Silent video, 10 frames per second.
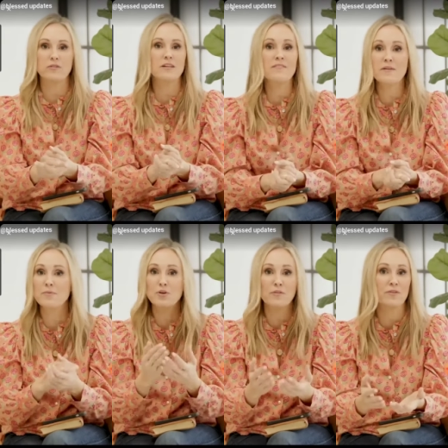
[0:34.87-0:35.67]
living
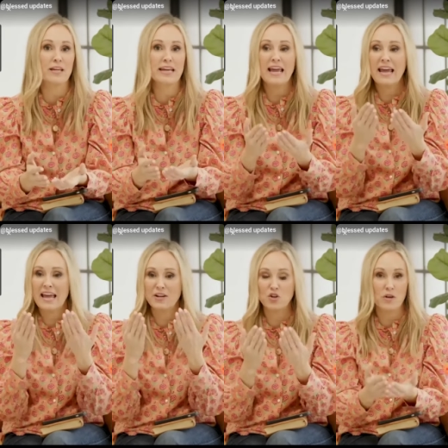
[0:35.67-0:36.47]
beautifully
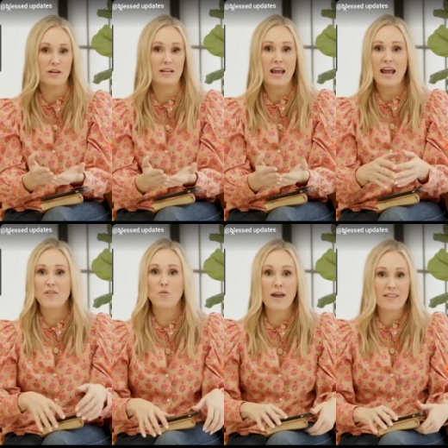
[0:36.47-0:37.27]
and good, in
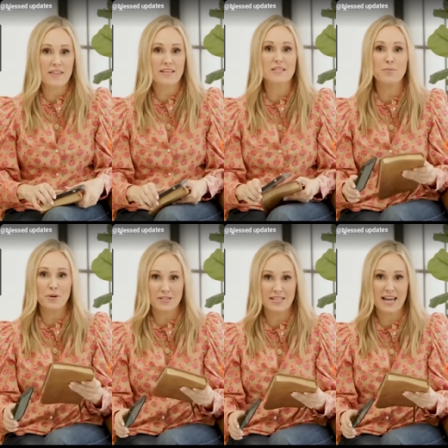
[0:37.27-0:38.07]
the way that this
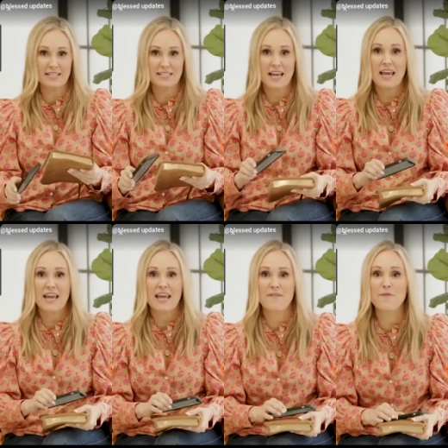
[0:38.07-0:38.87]
book says,
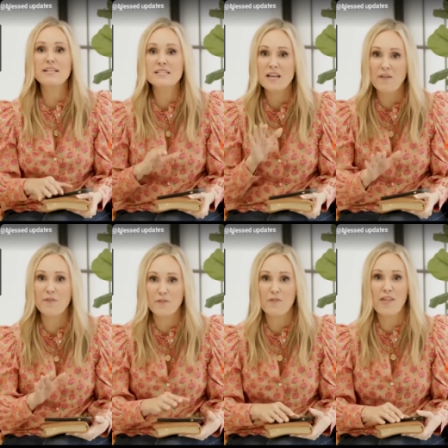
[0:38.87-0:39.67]
if we
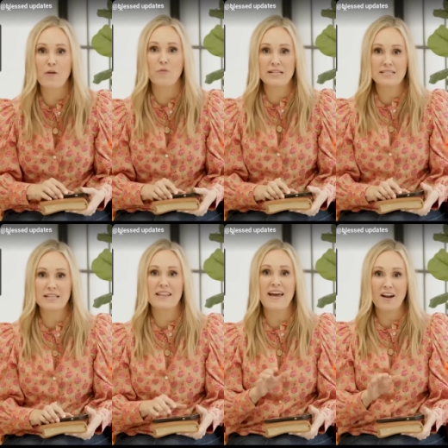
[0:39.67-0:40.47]
suffer for that reason
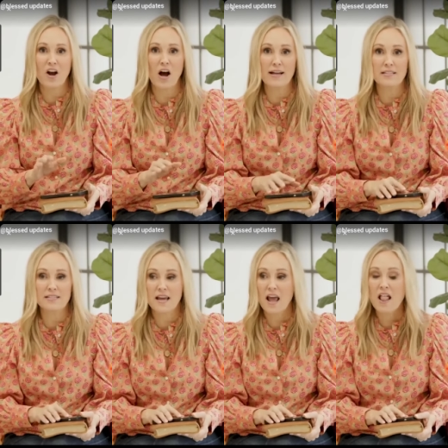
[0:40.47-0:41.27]
and that cause,
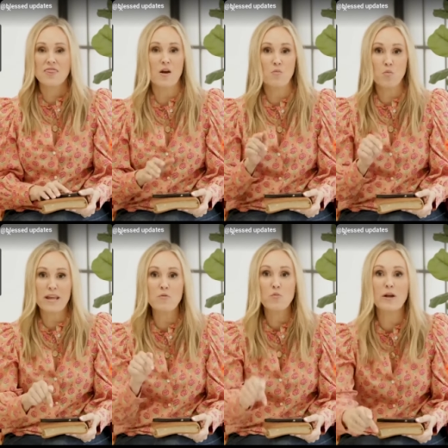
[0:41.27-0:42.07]
that
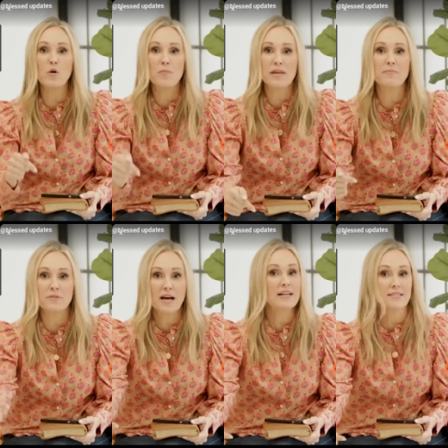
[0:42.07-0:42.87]
we will be
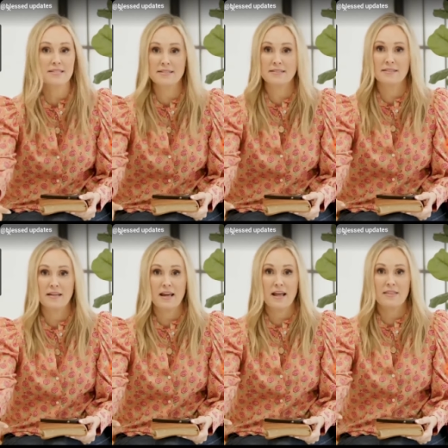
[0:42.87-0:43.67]
blessed,
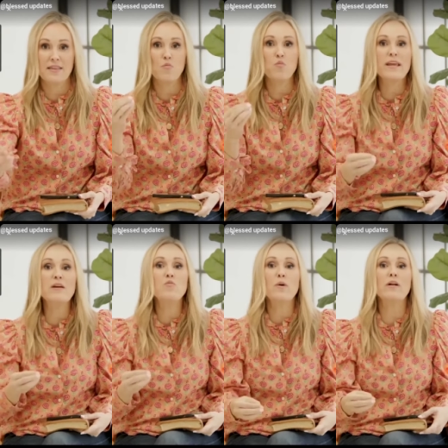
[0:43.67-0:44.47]
that we
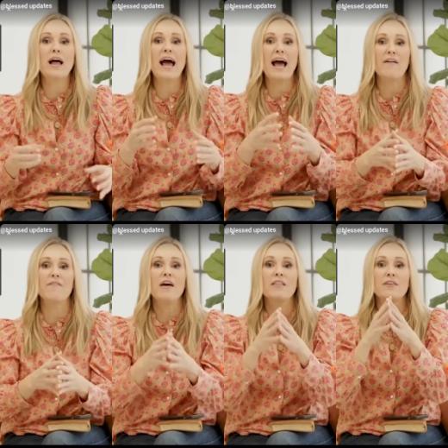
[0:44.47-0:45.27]
will have
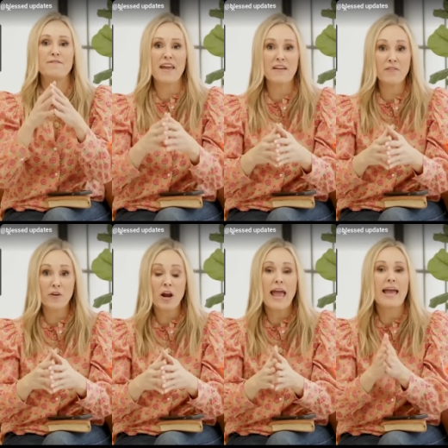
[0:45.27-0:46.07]
the
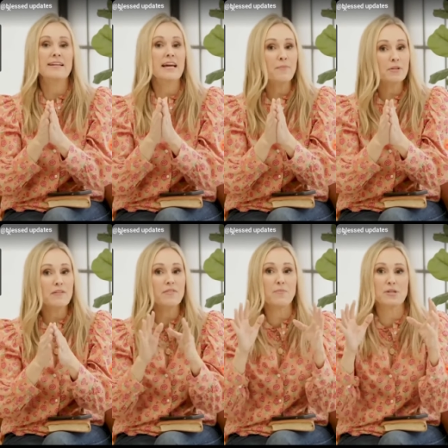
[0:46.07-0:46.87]
favor and I
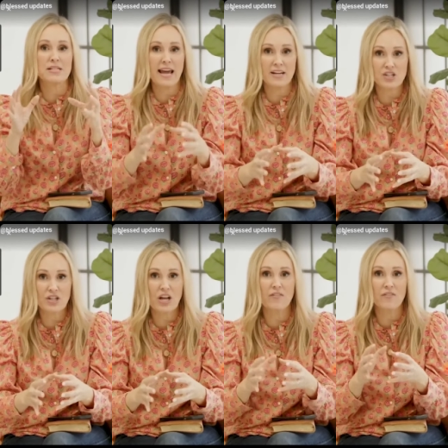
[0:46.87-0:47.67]
believe the
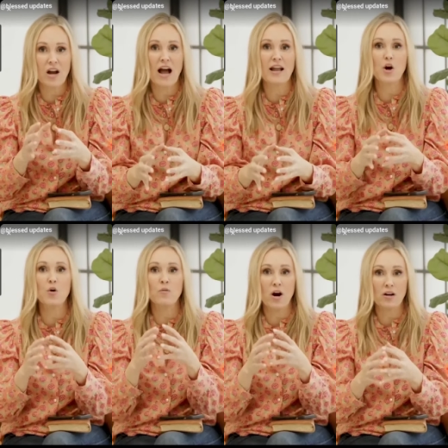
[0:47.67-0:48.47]
protection of God
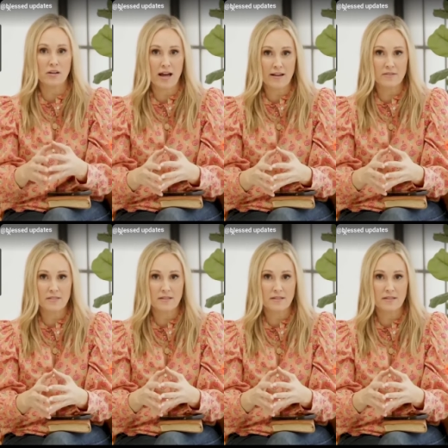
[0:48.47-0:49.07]
over our lives.